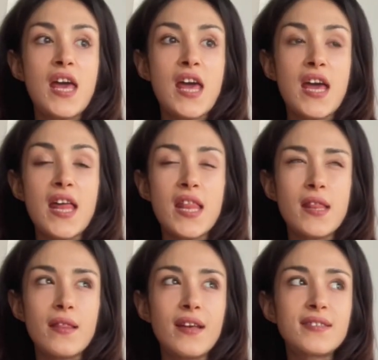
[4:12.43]

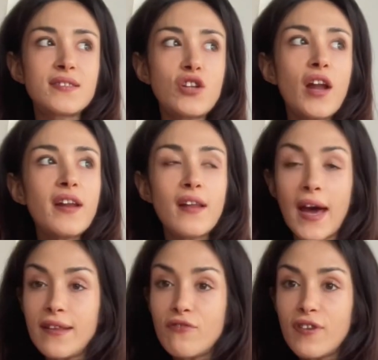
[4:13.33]
it's not a
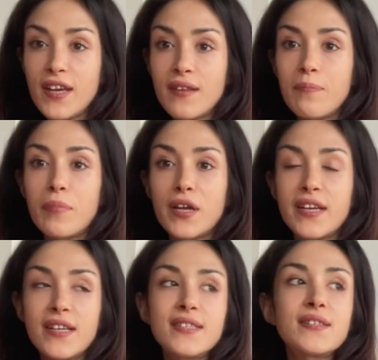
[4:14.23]
light read, but
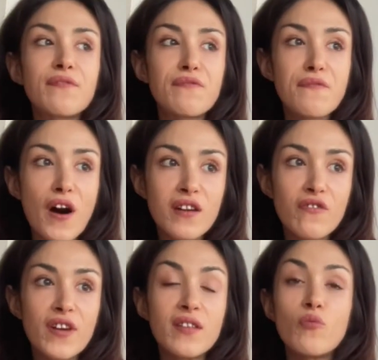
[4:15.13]
it is a fun
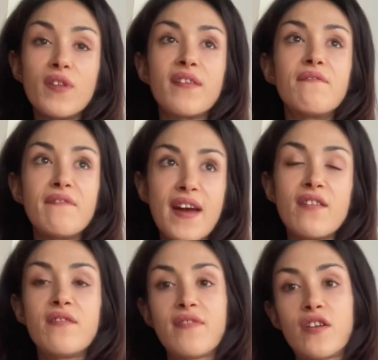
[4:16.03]
read with a very,
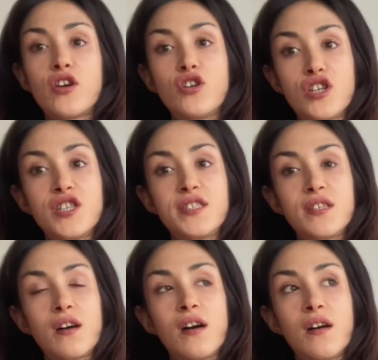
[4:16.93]
very good
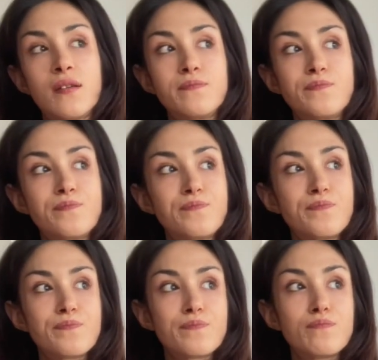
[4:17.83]

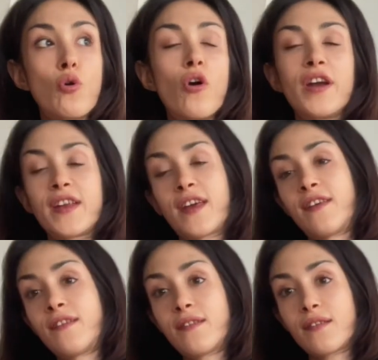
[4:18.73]

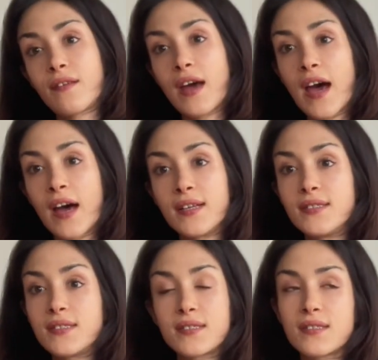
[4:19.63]
poignant and,
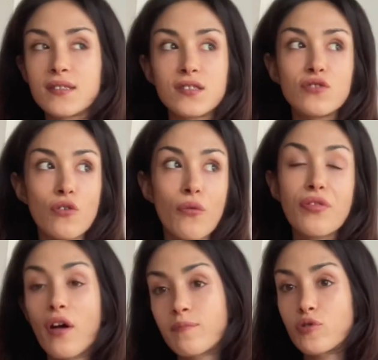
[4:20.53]
you know,
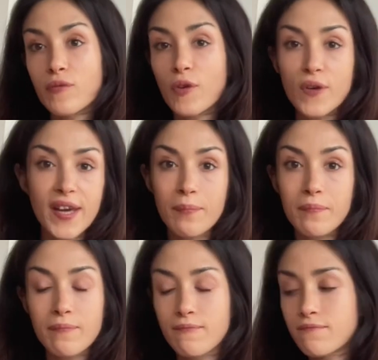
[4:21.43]
thought-provoking
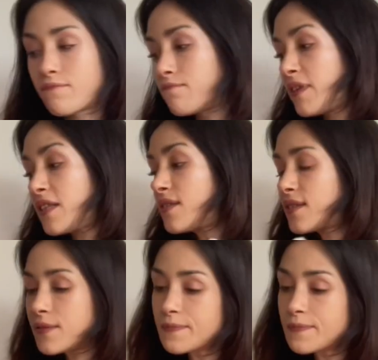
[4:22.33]
bits.